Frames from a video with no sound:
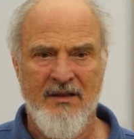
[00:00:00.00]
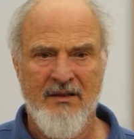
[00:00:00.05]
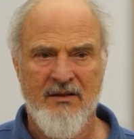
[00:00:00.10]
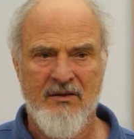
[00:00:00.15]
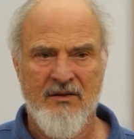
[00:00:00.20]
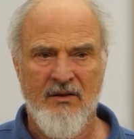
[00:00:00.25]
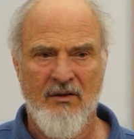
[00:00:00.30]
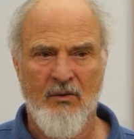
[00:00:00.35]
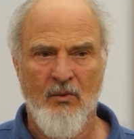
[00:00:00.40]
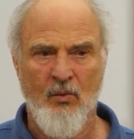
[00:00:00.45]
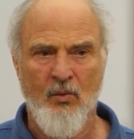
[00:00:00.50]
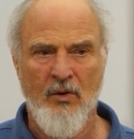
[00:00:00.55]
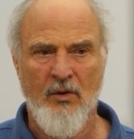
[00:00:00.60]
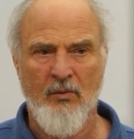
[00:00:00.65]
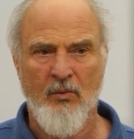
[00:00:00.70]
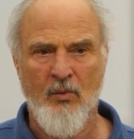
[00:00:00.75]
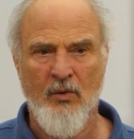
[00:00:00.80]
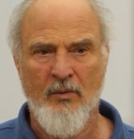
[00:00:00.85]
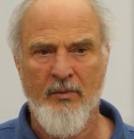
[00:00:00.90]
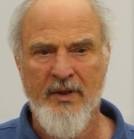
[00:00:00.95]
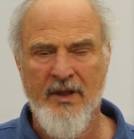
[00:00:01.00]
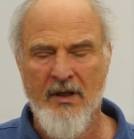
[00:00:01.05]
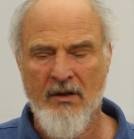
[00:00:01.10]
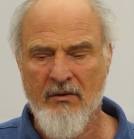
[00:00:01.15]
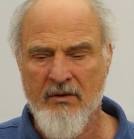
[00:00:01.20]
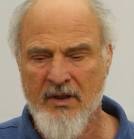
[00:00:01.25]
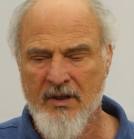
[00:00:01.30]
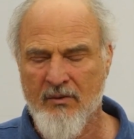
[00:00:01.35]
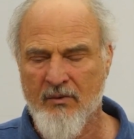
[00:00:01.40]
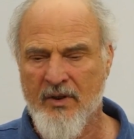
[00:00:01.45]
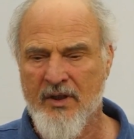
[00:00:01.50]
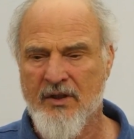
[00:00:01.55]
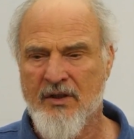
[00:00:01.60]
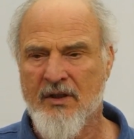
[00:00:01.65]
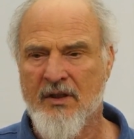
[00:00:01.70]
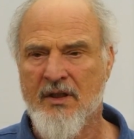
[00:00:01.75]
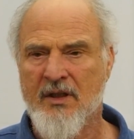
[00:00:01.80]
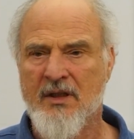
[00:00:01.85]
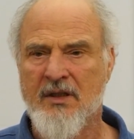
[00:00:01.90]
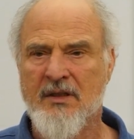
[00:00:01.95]
So we'll be going to each
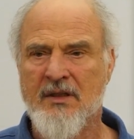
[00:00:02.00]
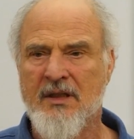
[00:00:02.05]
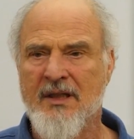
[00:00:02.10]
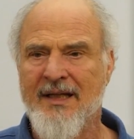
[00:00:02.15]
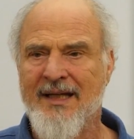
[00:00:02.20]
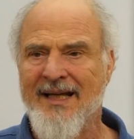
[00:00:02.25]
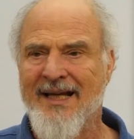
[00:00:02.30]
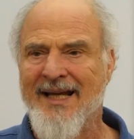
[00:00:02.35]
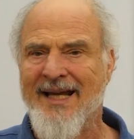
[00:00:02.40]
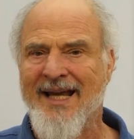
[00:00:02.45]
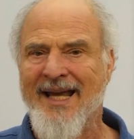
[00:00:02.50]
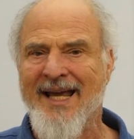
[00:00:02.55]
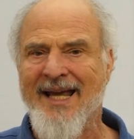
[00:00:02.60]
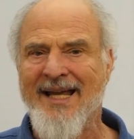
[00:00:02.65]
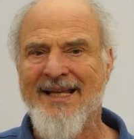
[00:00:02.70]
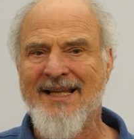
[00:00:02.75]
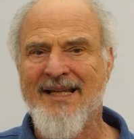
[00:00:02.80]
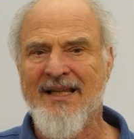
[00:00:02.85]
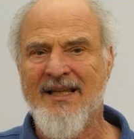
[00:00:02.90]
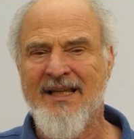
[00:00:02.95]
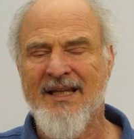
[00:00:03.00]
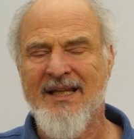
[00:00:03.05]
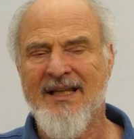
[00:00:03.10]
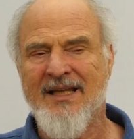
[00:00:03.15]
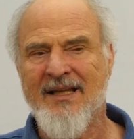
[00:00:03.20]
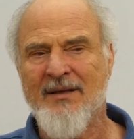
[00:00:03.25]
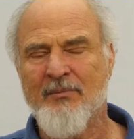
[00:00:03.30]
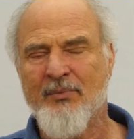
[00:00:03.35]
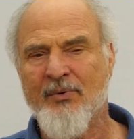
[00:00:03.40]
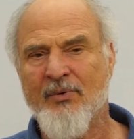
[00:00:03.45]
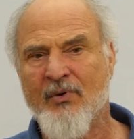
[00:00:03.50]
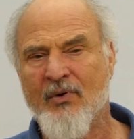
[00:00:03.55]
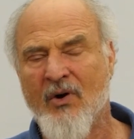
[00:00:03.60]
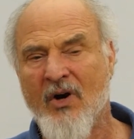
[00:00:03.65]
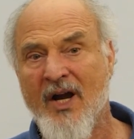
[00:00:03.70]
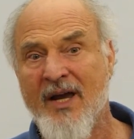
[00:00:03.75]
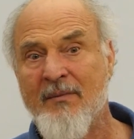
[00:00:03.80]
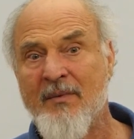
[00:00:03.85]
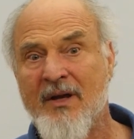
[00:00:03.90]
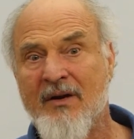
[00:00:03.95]
of these. And the
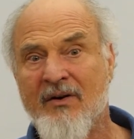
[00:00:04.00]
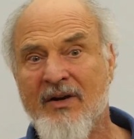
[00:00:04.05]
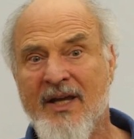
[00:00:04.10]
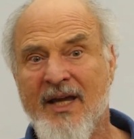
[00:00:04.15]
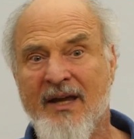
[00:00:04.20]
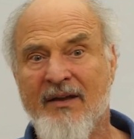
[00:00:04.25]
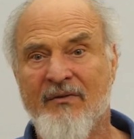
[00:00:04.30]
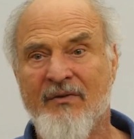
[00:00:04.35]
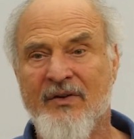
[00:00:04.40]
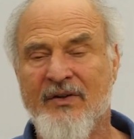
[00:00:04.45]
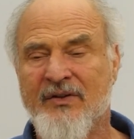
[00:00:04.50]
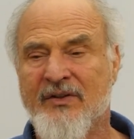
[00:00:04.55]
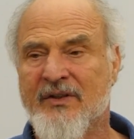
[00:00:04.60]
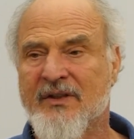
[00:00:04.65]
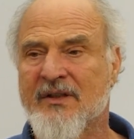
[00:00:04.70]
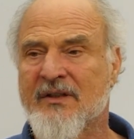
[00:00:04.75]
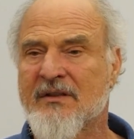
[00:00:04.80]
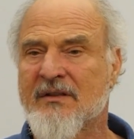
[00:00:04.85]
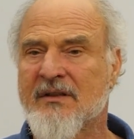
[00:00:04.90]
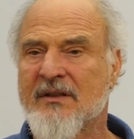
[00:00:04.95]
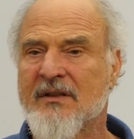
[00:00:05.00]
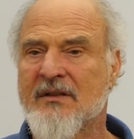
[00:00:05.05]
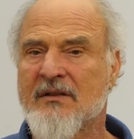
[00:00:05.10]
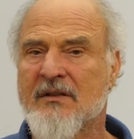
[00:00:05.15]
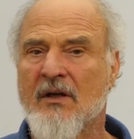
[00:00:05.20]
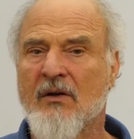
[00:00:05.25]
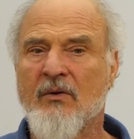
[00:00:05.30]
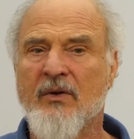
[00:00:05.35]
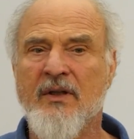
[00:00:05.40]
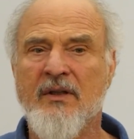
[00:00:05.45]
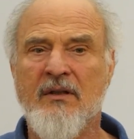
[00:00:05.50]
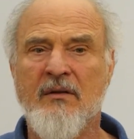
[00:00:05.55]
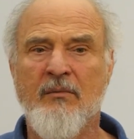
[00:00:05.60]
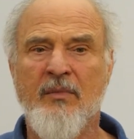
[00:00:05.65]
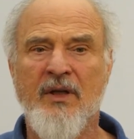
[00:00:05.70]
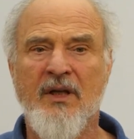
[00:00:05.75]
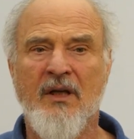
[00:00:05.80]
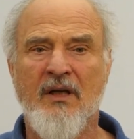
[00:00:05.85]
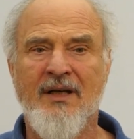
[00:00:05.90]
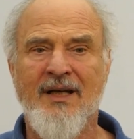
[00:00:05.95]
primary emphasis is going to
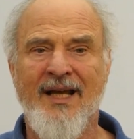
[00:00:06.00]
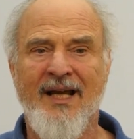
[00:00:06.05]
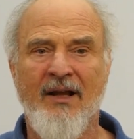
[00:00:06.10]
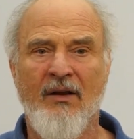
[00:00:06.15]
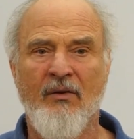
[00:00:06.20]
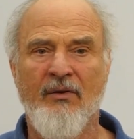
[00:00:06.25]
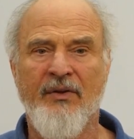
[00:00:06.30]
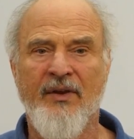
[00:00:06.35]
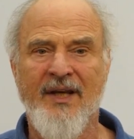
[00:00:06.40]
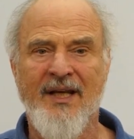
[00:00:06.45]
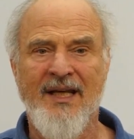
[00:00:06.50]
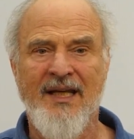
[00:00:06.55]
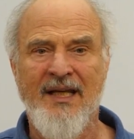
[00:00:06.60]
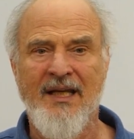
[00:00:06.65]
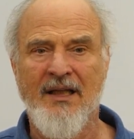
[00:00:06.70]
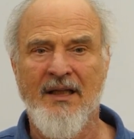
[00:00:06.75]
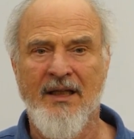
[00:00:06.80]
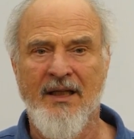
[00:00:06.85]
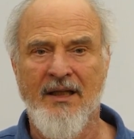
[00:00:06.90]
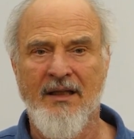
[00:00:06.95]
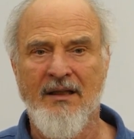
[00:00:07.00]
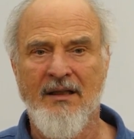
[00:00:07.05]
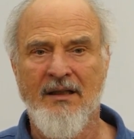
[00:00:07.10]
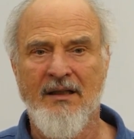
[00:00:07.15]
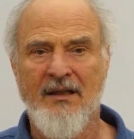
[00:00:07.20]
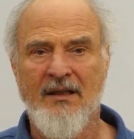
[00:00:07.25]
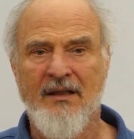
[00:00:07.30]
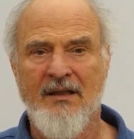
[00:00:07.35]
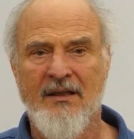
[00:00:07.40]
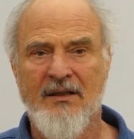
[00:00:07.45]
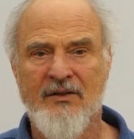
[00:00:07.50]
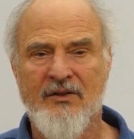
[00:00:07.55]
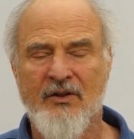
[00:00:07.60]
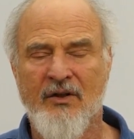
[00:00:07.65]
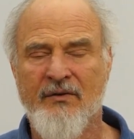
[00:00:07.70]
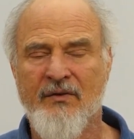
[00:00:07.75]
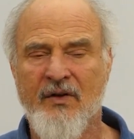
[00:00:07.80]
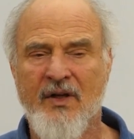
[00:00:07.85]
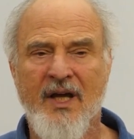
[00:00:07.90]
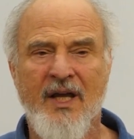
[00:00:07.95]
be on health and healing. So
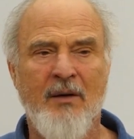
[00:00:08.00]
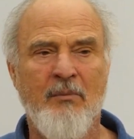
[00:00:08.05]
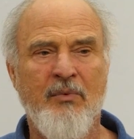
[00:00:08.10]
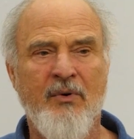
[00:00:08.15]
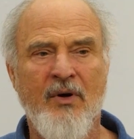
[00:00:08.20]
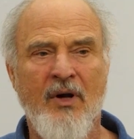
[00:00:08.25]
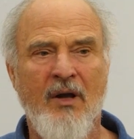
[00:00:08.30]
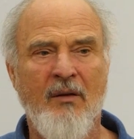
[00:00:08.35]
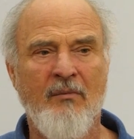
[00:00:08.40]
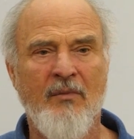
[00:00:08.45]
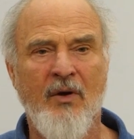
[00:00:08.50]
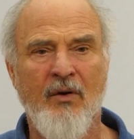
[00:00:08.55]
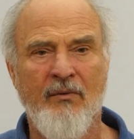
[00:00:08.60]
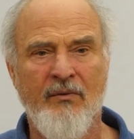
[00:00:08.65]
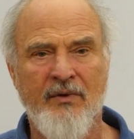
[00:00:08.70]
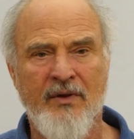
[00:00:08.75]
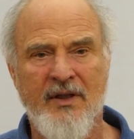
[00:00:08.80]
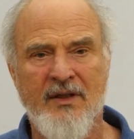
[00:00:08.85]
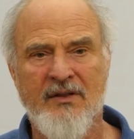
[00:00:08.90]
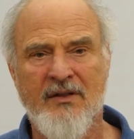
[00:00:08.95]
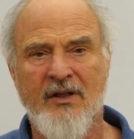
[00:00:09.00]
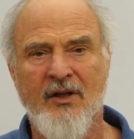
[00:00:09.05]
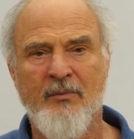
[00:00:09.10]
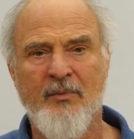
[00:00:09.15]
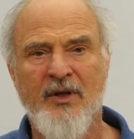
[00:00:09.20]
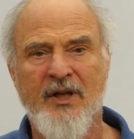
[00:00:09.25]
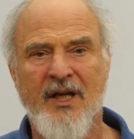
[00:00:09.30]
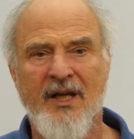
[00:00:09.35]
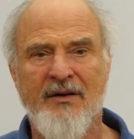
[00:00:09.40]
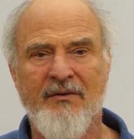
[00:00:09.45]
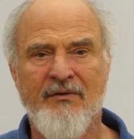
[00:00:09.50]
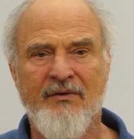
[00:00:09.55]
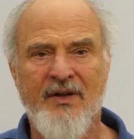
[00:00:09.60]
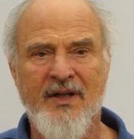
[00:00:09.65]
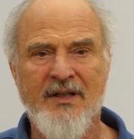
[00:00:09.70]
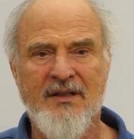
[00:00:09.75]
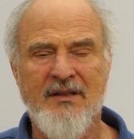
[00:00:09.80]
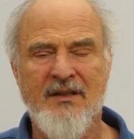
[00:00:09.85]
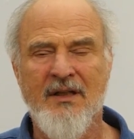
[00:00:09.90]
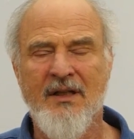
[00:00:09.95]
if you got a problem, hopefully this will help you get it
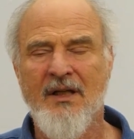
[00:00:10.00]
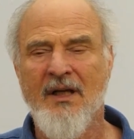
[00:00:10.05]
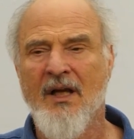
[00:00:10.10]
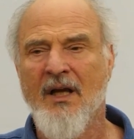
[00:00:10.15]
fixed.